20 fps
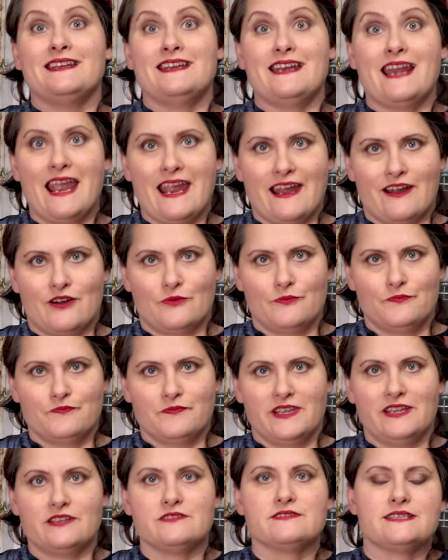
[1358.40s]
Now,
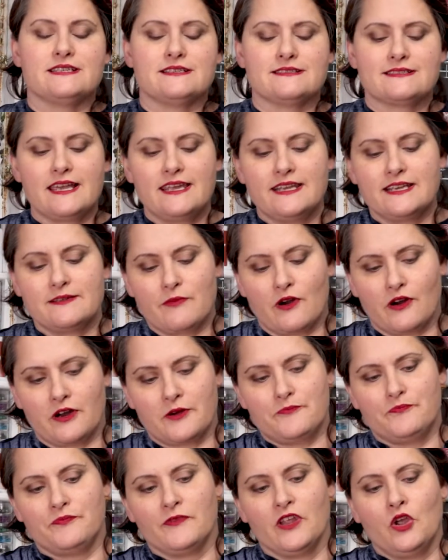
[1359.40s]
here's the exciting
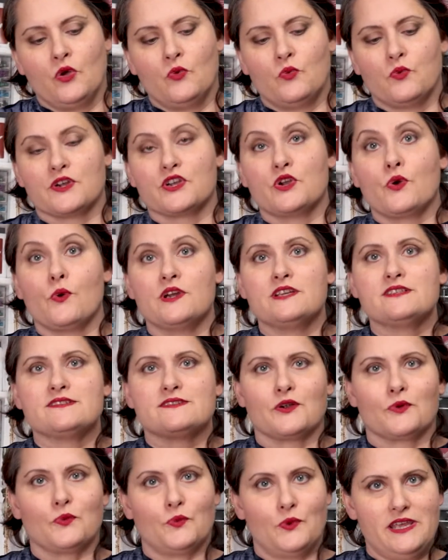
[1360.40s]
part. We're going to
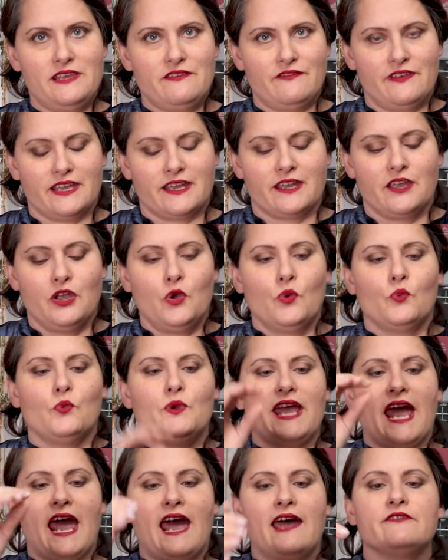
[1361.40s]
start weaving.
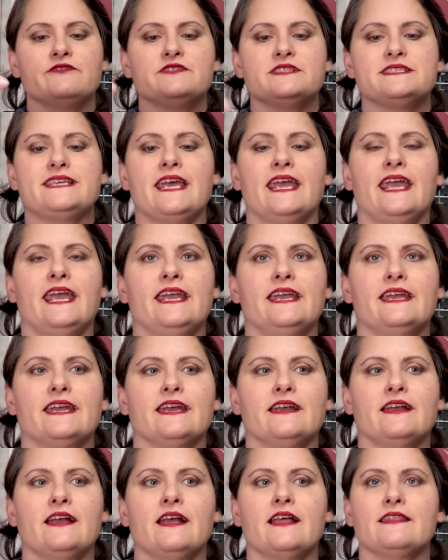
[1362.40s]
We have to
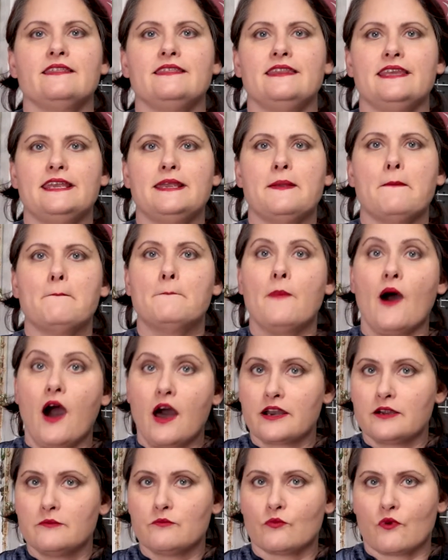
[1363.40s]
take the
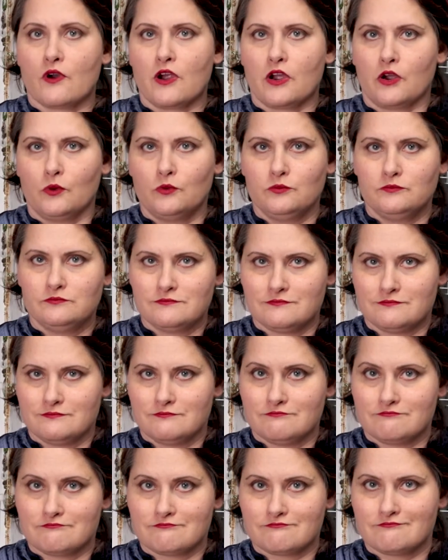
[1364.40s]
bottom row
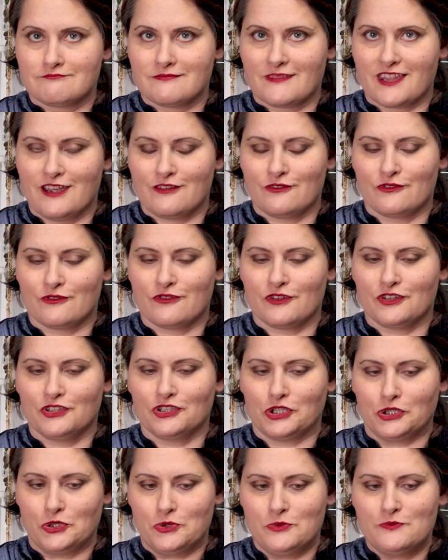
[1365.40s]
of
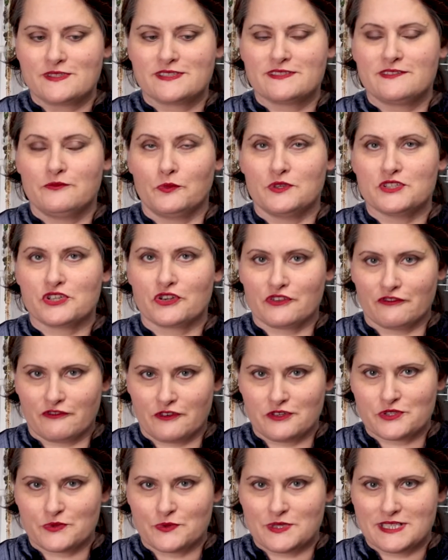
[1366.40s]
loops, which are the
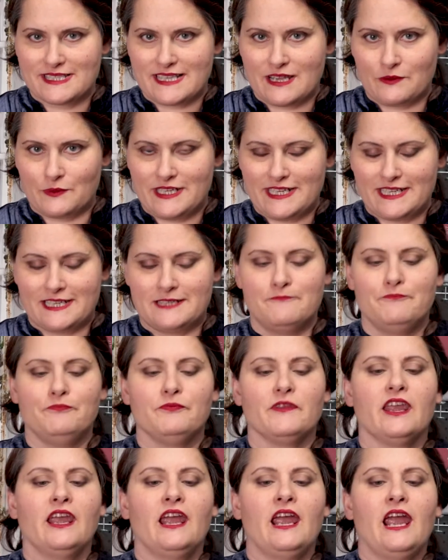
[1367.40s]
first ones that we did,
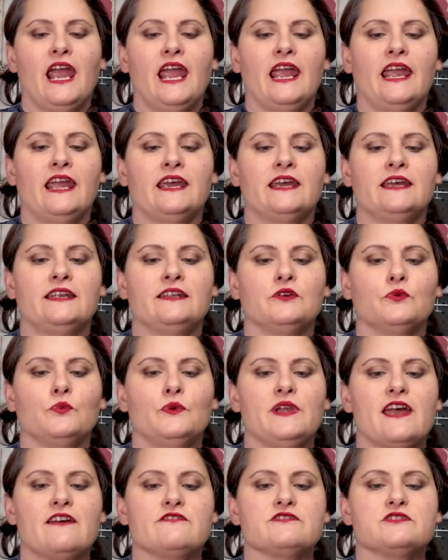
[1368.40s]
and
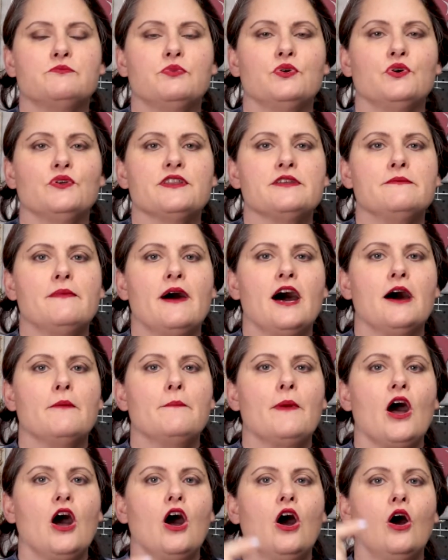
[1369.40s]
we have to pull them
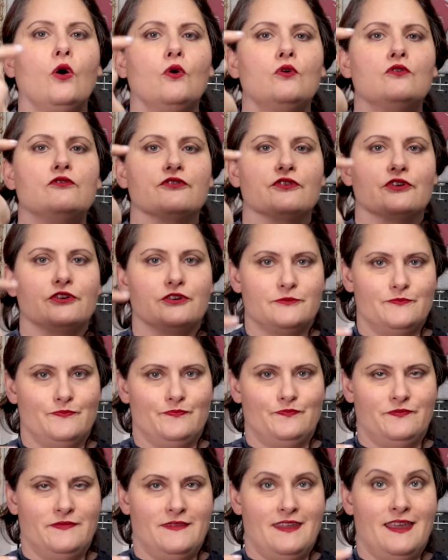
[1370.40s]
up over
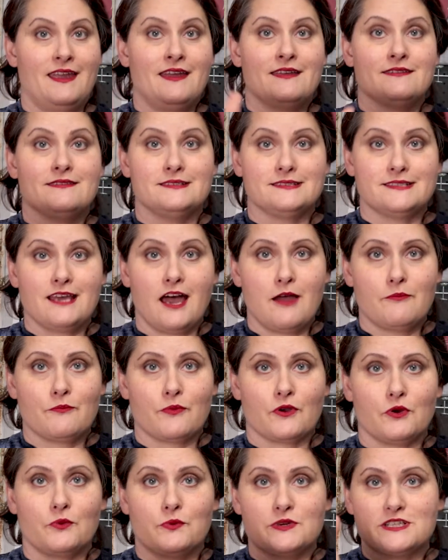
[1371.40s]
the top
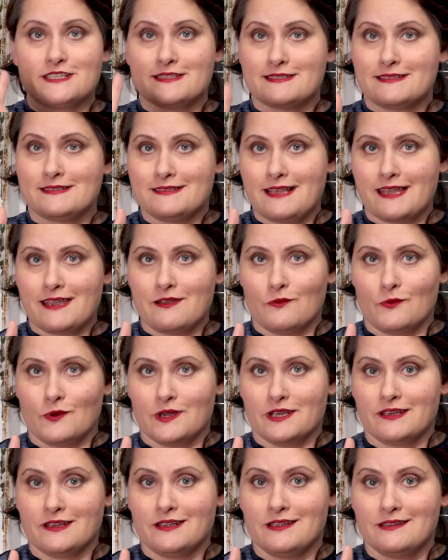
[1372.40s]
row, which is the second
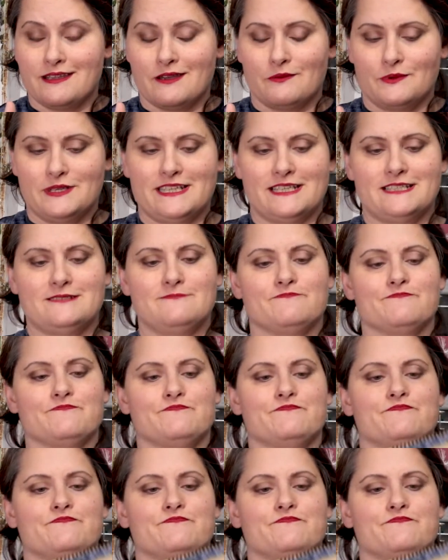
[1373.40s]
one that we did.